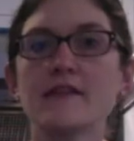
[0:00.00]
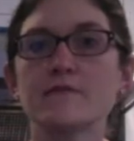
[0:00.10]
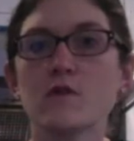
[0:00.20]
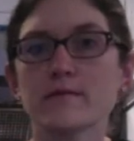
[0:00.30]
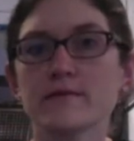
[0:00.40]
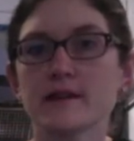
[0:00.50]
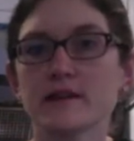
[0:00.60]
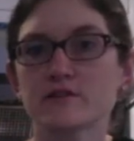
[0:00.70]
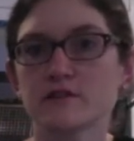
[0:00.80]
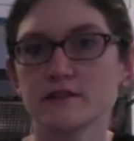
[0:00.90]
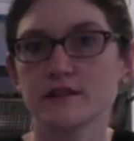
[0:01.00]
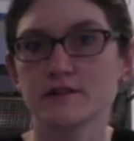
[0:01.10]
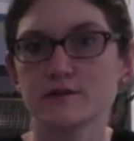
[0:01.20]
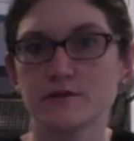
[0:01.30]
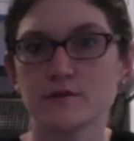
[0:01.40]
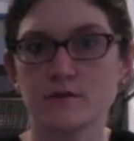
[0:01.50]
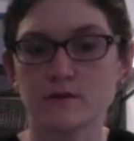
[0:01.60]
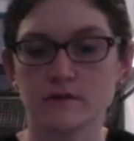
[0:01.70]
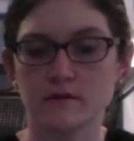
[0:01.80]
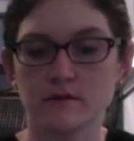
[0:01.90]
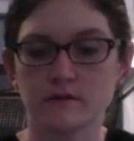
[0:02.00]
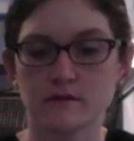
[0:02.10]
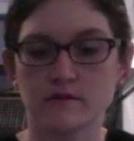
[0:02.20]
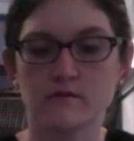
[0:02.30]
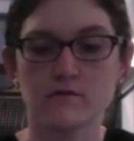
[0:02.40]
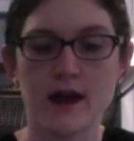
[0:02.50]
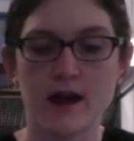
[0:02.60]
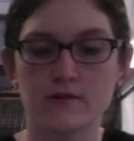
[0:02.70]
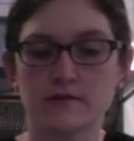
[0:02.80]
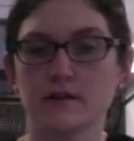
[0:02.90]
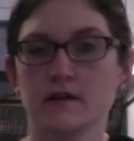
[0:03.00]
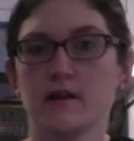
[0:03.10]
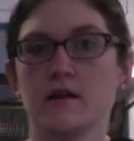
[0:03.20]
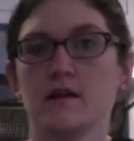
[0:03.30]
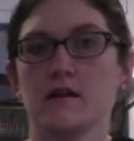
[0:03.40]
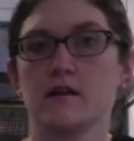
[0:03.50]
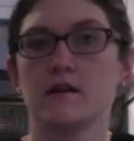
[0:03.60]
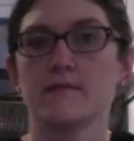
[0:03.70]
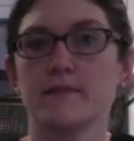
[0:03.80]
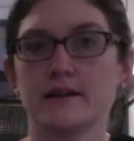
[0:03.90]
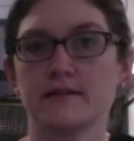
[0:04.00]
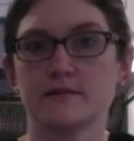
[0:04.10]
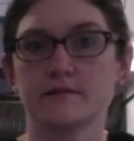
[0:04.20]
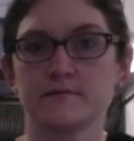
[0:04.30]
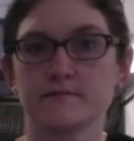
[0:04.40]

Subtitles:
form the mixtures into round bites.